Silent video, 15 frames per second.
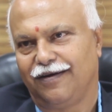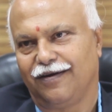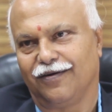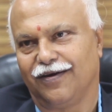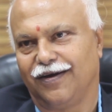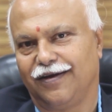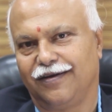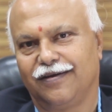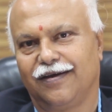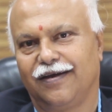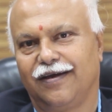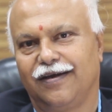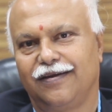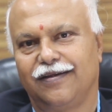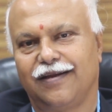All right,
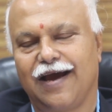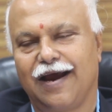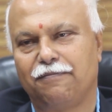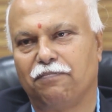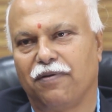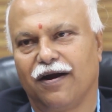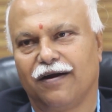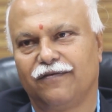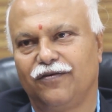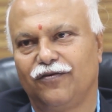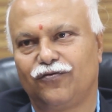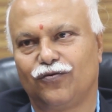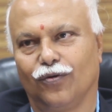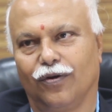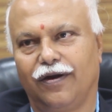and that part of the
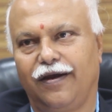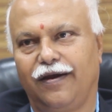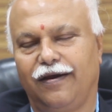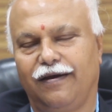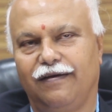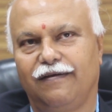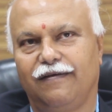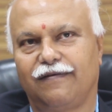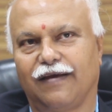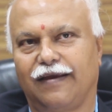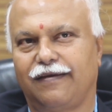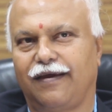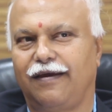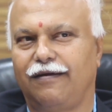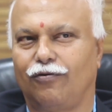story is, I
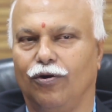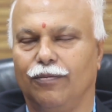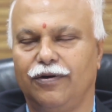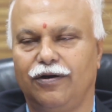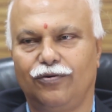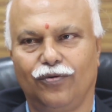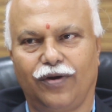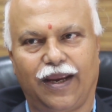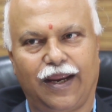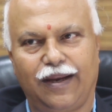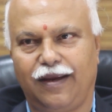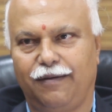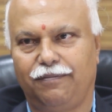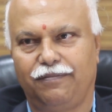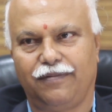think, common to
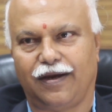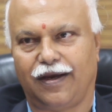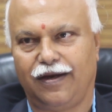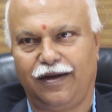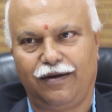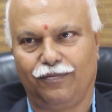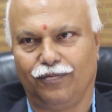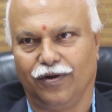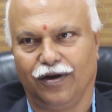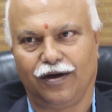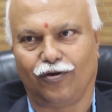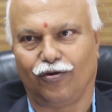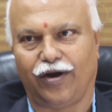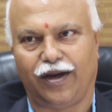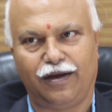any
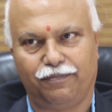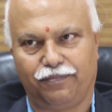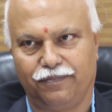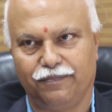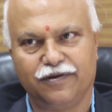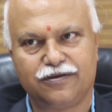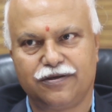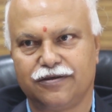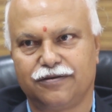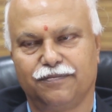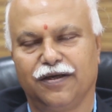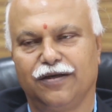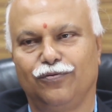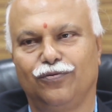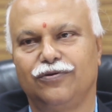work or any
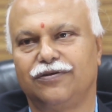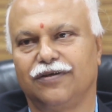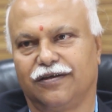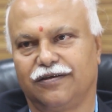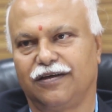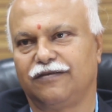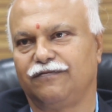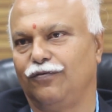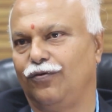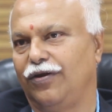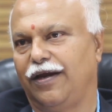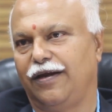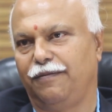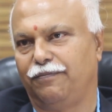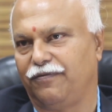businessman who is successful, or
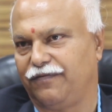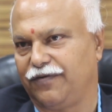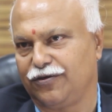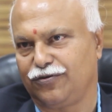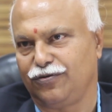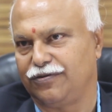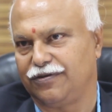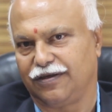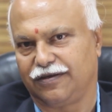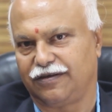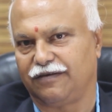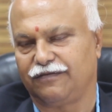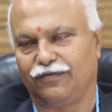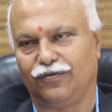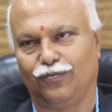any professional who is
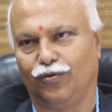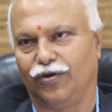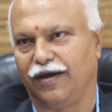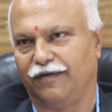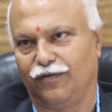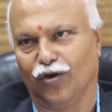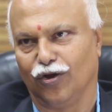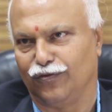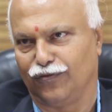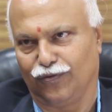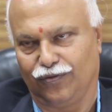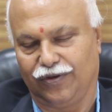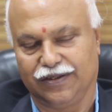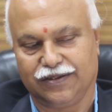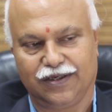successful would have gone
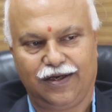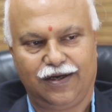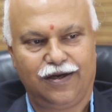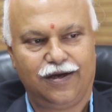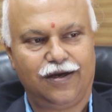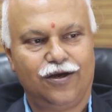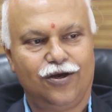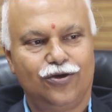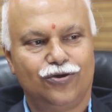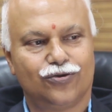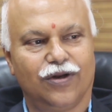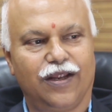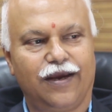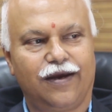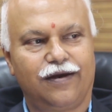through this.
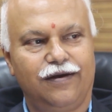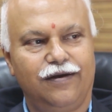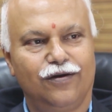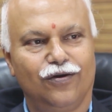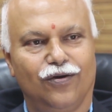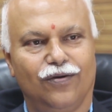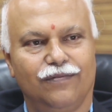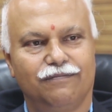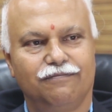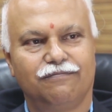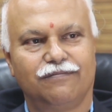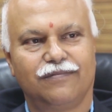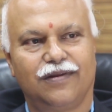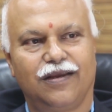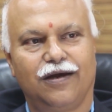So like
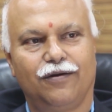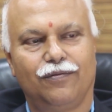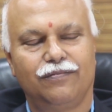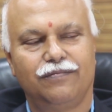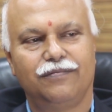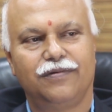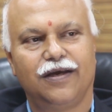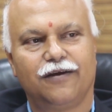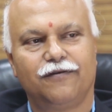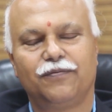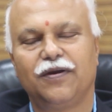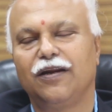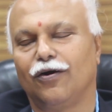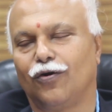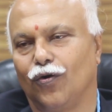there's
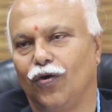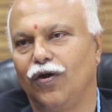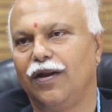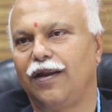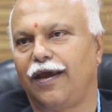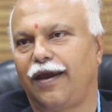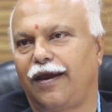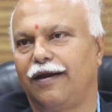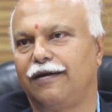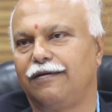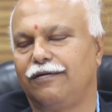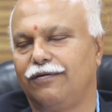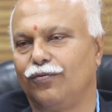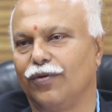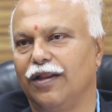been a call like at
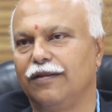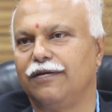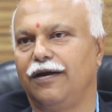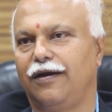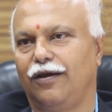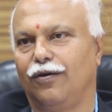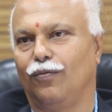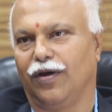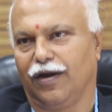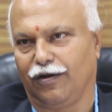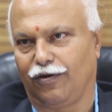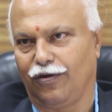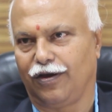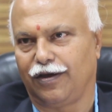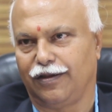12:30 or 1
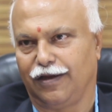o'clock in